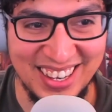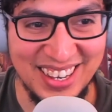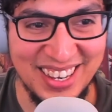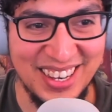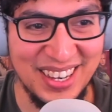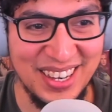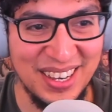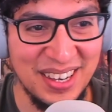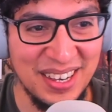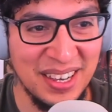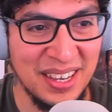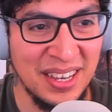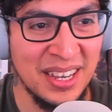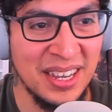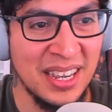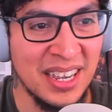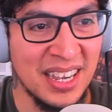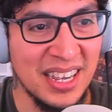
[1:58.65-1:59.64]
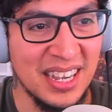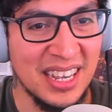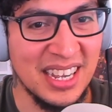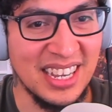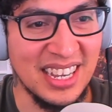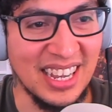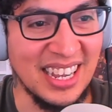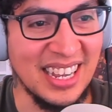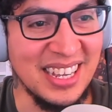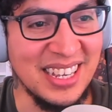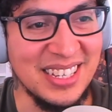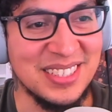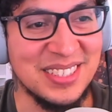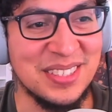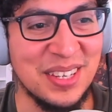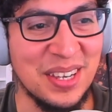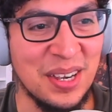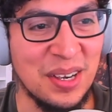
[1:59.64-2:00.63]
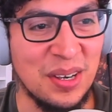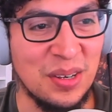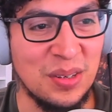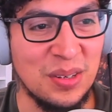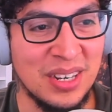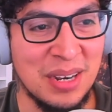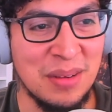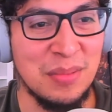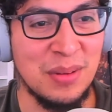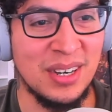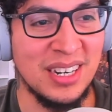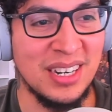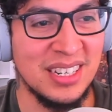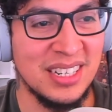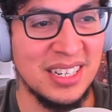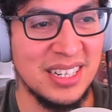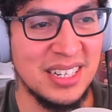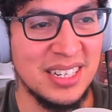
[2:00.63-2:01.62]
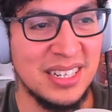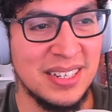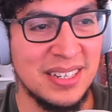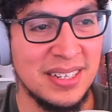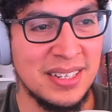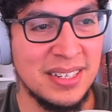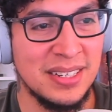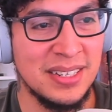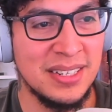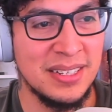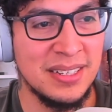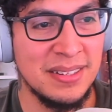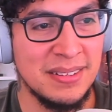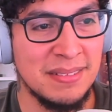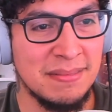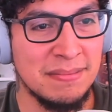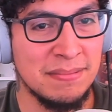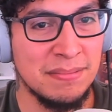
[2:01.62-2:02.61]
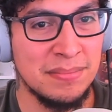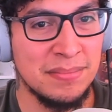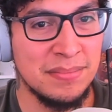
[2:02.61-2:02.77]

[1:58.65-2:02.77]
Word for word: was the weird one. He Luke, is though. Come on. gets his head stuck in